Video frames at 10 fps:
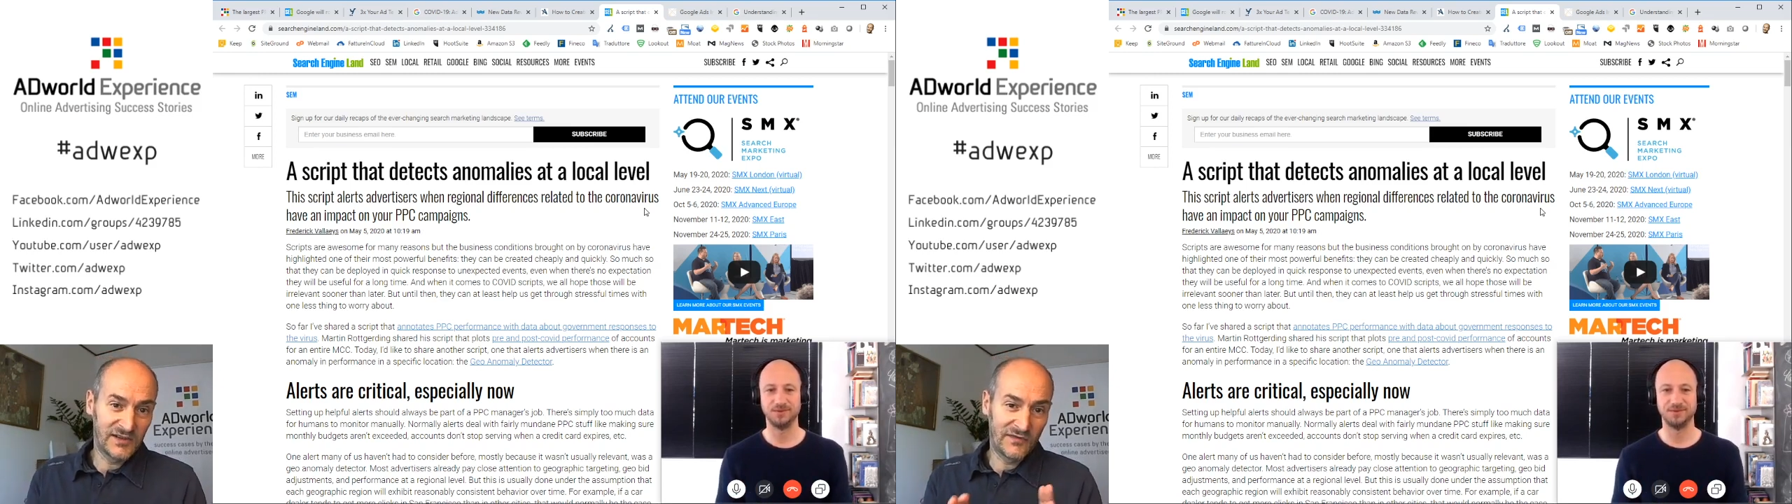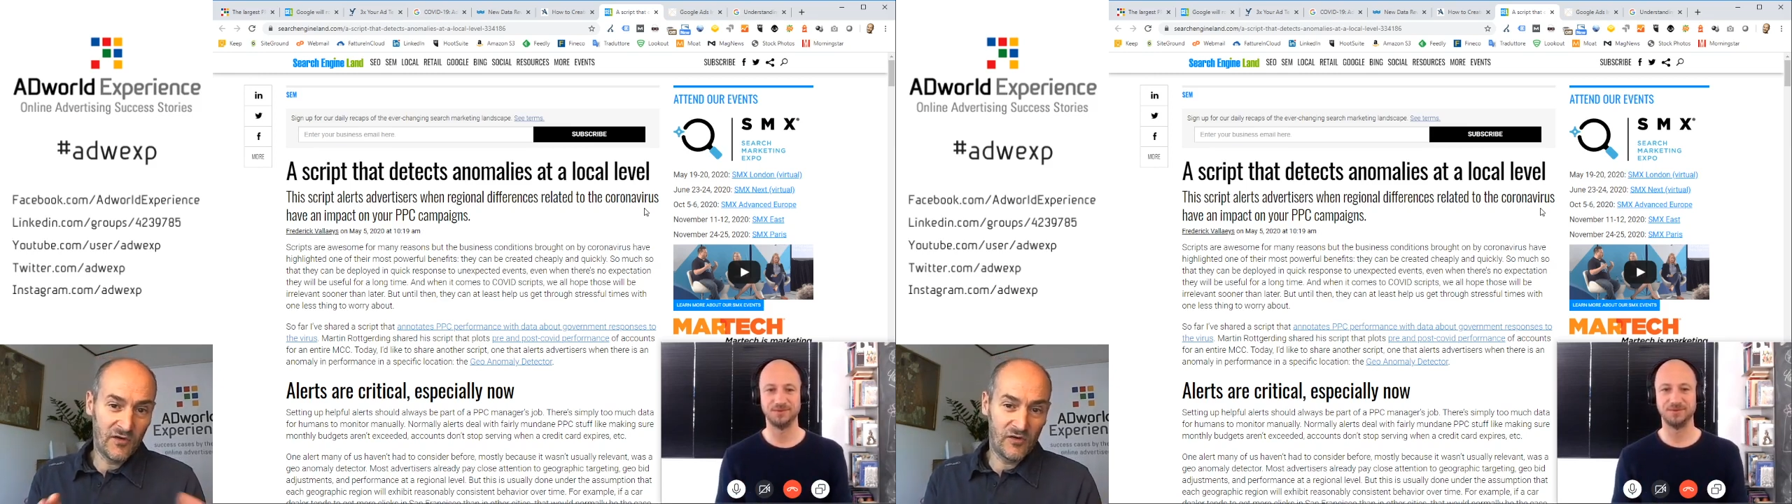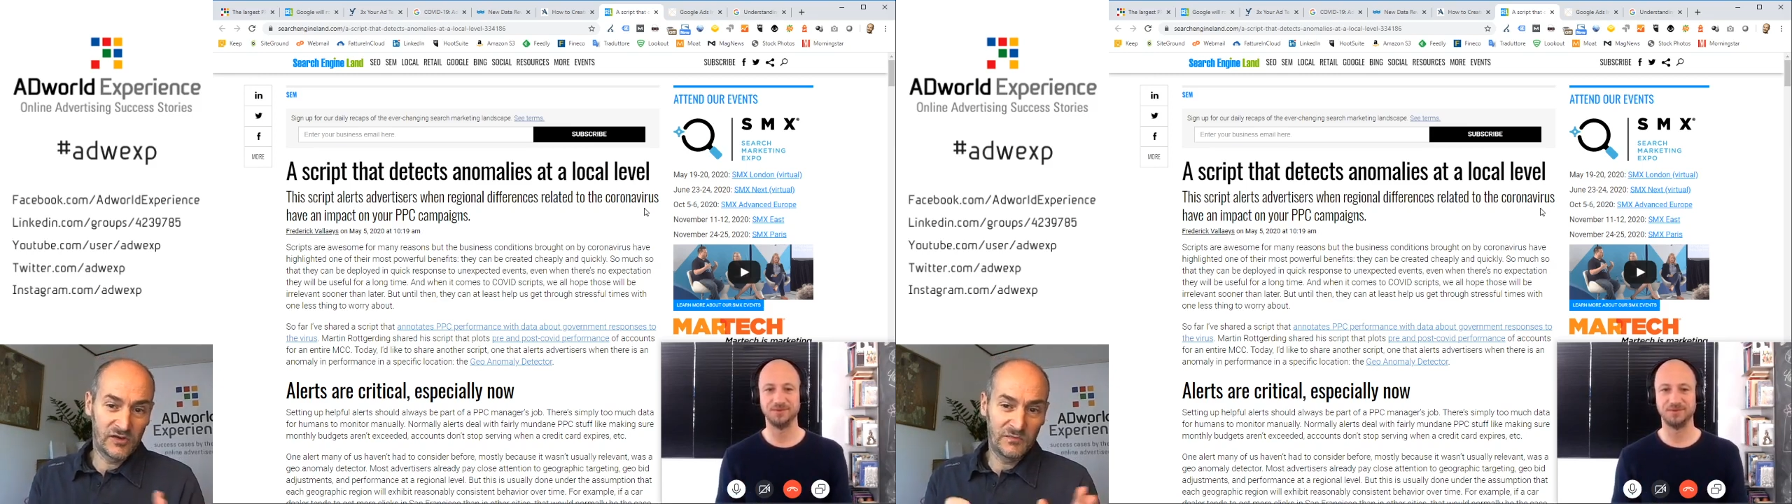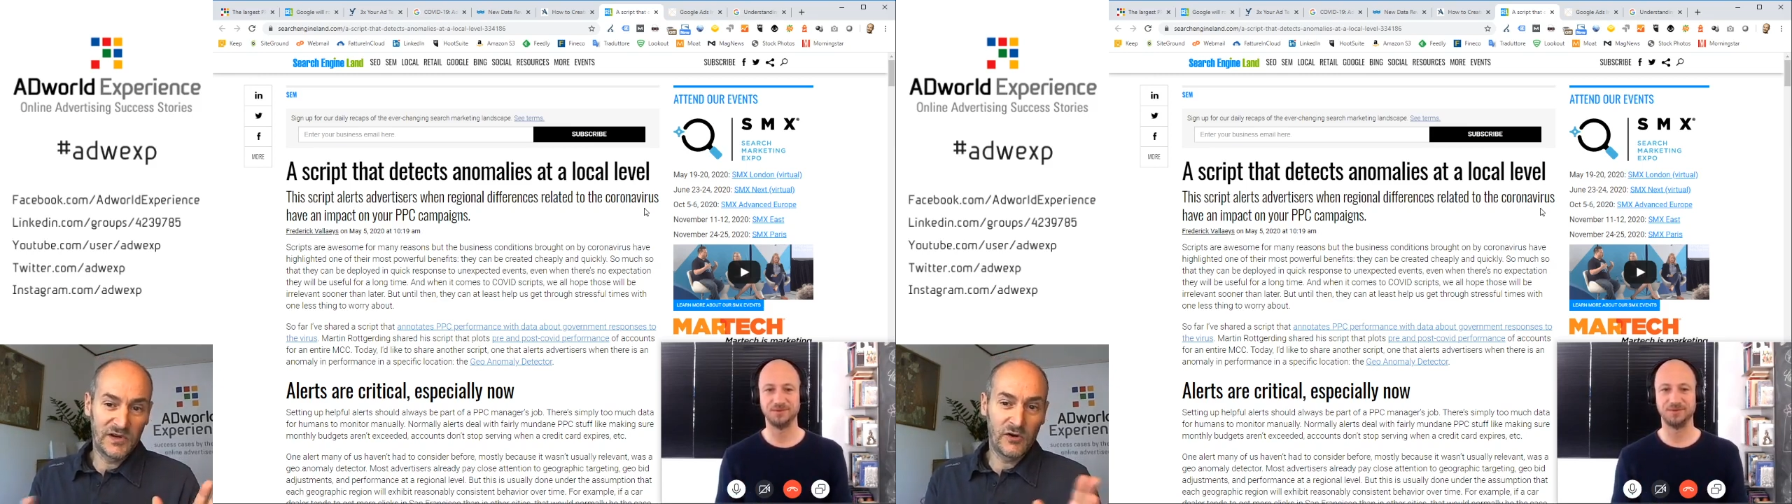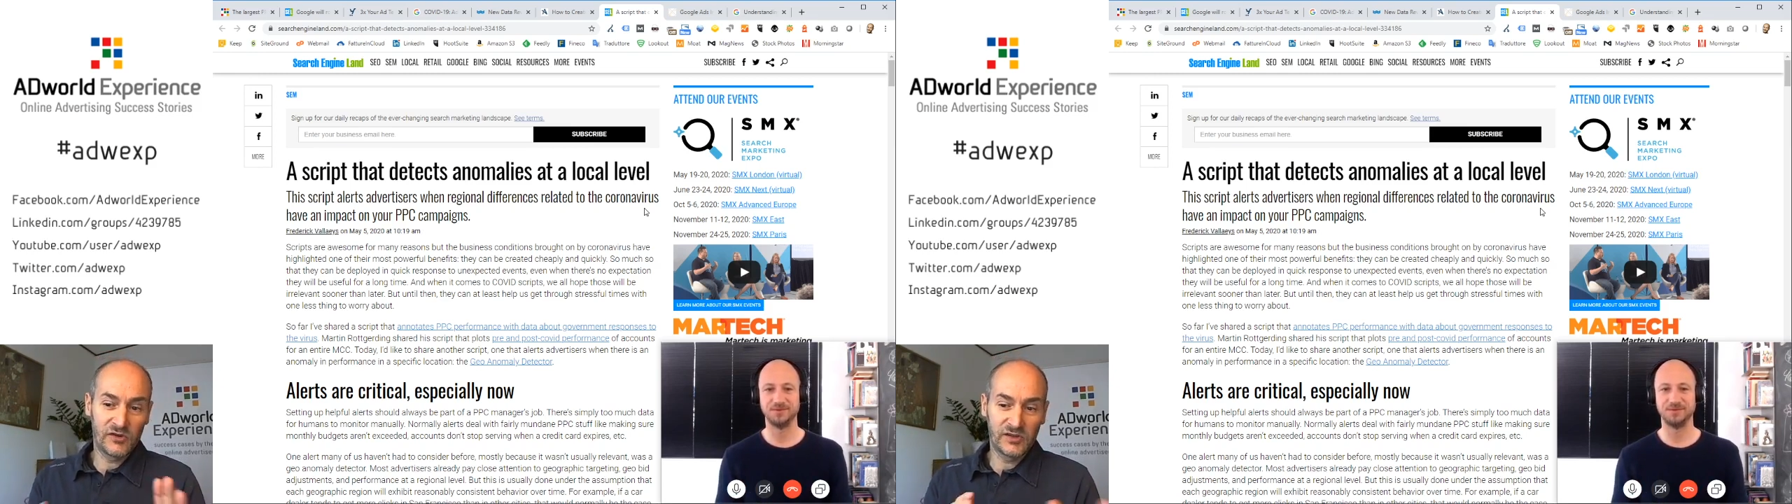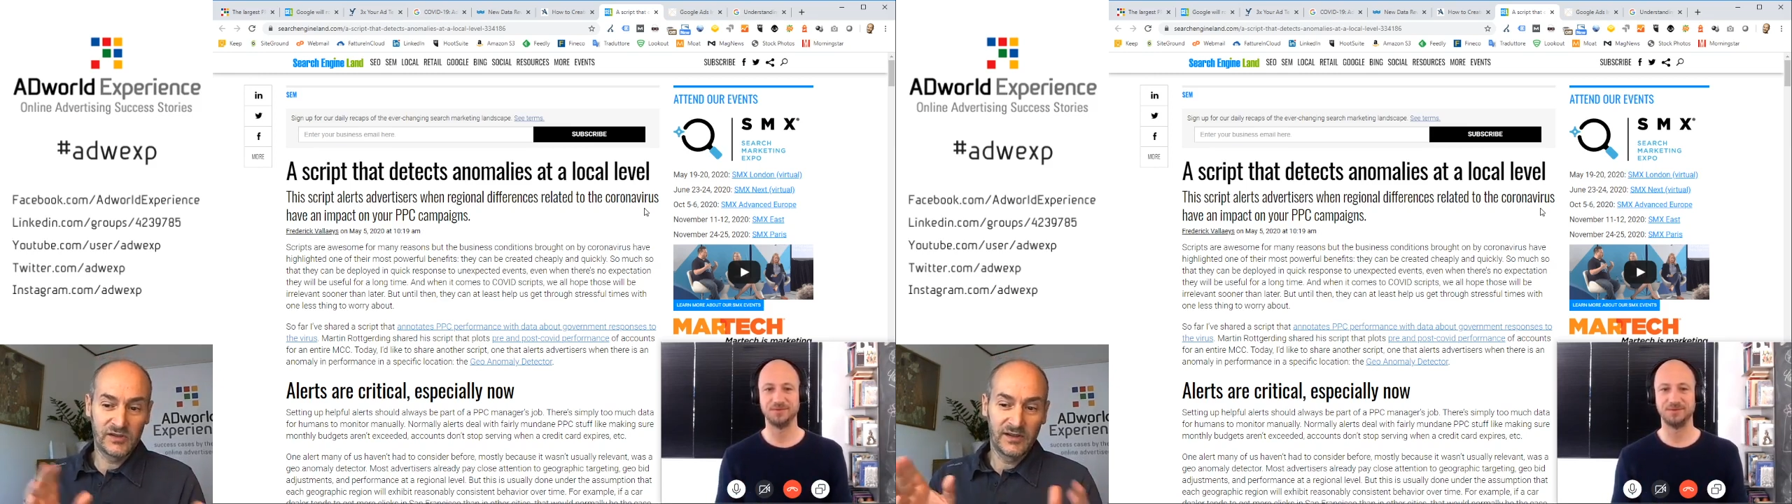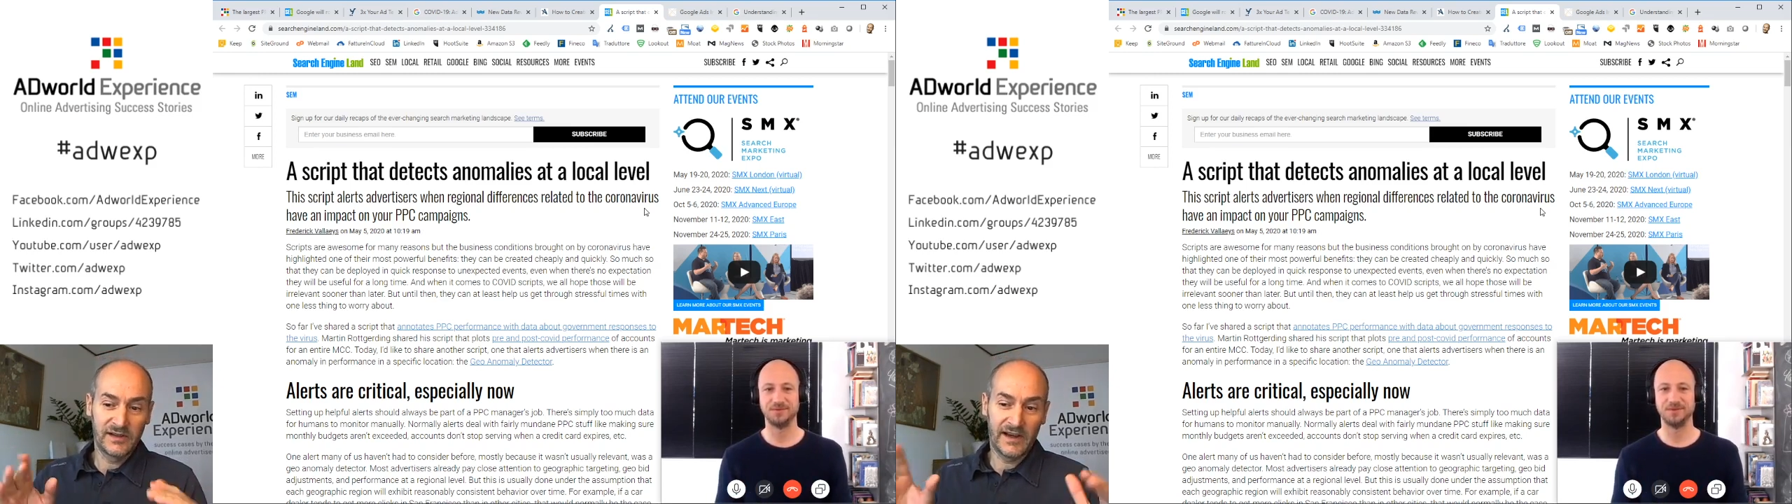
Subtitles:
of course, because